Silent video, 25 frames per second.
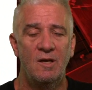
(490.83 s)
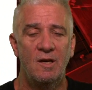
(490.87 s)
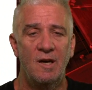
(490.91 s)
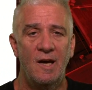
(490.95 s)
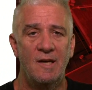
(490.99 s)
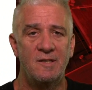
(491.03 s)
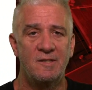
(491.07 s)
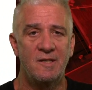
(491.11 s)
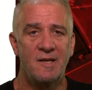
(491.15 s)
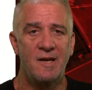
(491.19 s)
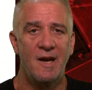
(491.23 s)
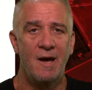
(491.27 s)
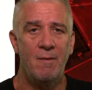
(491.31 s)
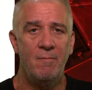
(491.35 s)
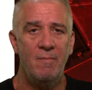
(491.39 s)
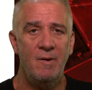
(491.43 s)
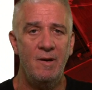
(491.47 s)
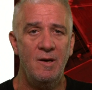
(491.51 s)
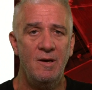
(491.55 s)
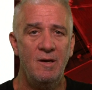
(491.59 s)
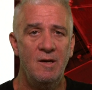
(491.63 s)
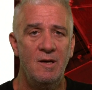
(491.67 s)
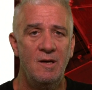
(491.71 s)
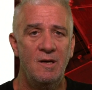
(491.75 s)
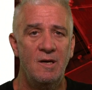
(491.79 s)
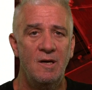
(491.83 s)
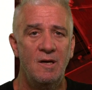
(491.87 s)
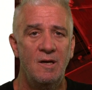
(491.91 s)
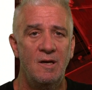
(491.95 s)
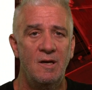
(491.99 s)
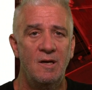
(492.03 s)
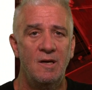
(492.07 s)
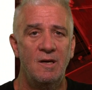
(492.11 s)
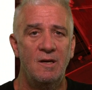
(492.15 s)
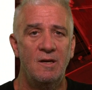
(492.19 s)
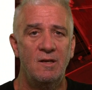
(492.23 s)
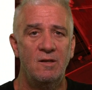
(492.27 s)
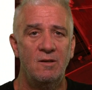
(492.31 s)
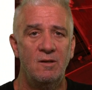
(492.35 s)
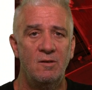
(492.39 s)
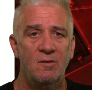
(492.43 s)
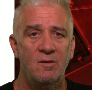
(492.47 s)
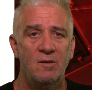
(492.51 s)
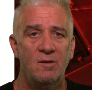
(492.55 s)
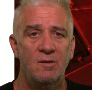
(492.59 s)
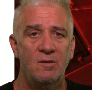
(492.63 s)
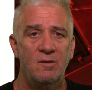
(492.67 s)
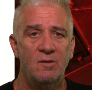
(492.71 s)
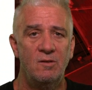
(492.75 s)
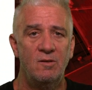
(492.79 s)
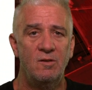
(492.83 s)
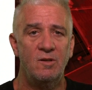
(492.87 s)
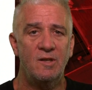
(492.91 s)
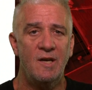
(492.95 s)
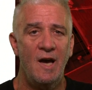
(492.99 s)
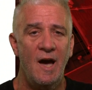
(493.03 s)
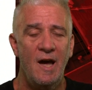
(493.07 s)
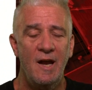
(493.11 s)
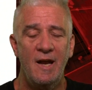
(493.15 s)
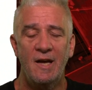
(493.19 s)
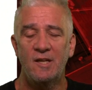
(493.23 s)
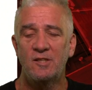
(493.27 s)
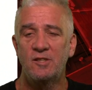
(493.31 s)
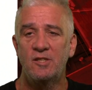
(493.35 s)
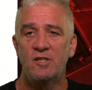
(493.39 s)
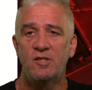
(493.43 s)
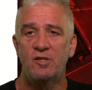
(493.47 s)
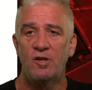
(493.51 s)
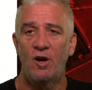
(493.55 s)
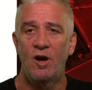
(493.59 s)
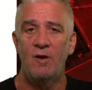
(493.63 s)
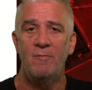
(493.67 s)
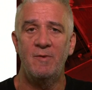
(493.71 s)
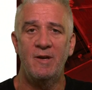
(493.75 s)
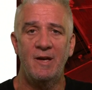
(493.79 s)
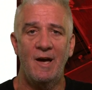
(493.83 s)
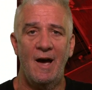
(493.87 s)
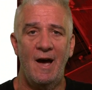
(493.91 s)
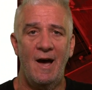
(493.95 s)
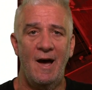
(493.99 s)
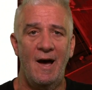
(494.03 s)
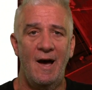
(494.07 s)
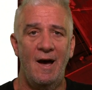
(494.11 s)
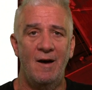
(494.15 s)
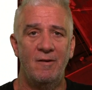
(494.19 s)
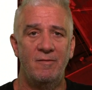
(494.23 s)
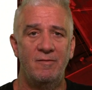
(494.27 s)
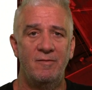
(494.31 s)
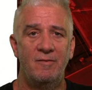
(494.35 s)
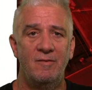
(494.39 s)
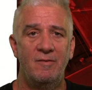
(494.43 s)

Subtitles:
as a number, you can't actually show me 1/2.